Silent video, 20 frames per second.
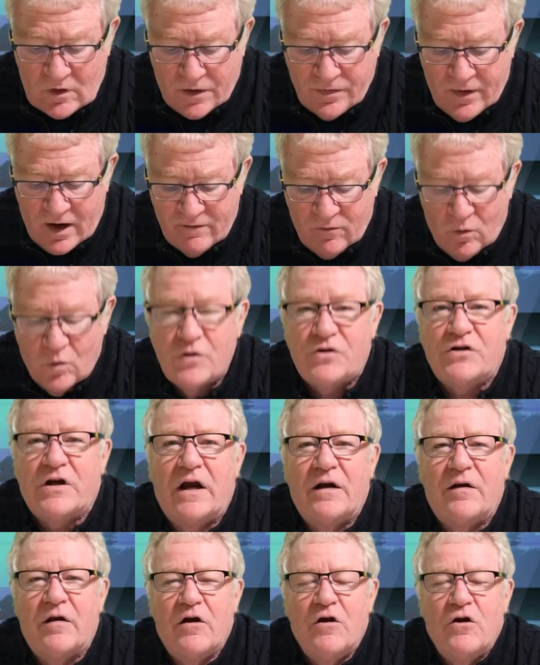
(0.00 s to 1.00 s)
they all
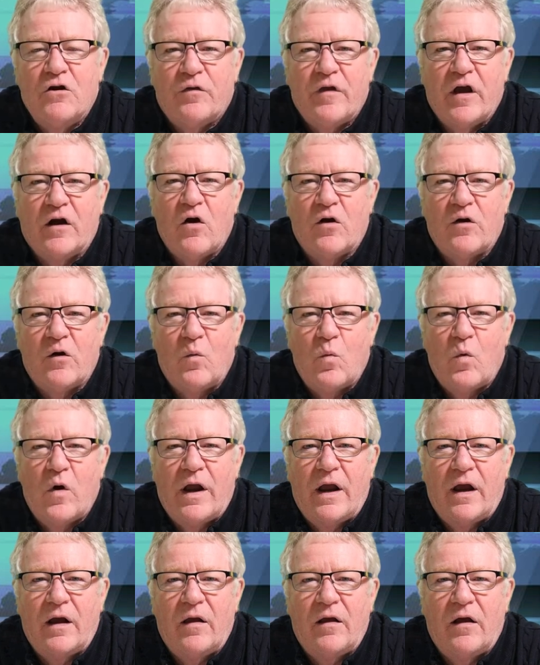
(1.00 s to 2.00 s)
said they're going to
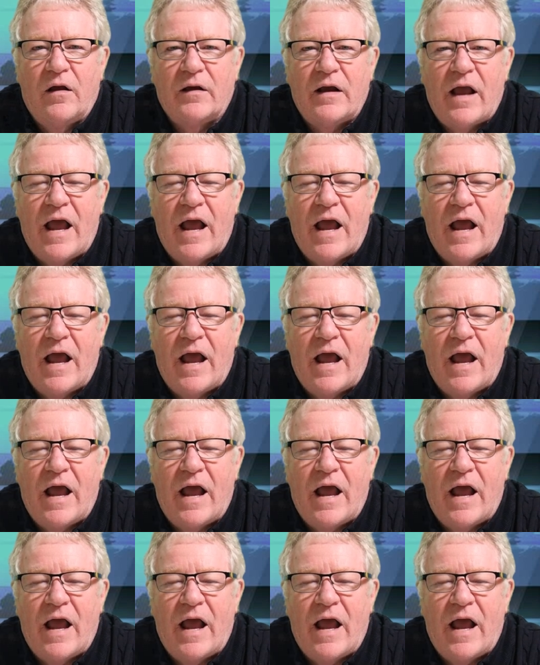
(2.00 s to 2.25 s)
wear,